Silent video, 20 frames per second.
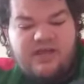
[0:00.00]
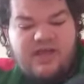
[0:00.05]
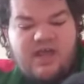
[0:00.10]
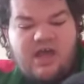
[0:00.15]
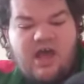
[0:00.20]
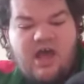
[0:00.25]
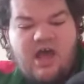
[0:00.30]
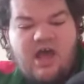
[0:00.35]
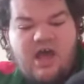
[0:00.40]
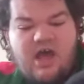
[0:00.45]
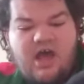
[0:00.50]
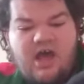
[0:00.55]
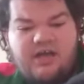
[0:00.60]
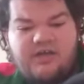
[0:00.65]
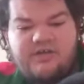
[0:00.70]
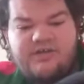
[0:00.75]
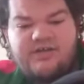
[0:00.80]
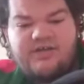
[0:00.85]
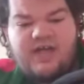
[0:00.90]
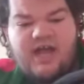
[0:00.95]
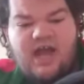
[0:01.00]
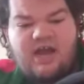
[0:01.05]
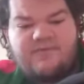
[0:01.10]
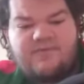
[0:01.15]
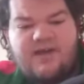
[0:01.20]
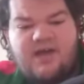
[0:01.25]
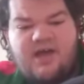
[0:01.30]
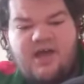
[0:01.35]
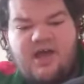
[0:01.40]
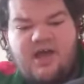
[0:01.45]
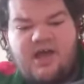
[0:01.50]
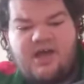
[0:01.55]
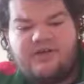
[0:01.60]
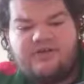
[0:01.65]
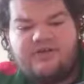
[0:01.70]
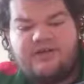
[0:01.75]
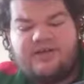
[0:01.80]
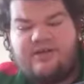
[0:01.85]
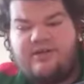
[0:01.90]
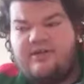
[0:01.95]
get a 100 out of a
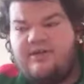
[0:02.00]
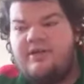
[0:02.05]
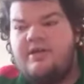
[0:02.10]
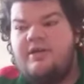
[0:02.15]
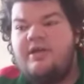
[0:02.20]
100.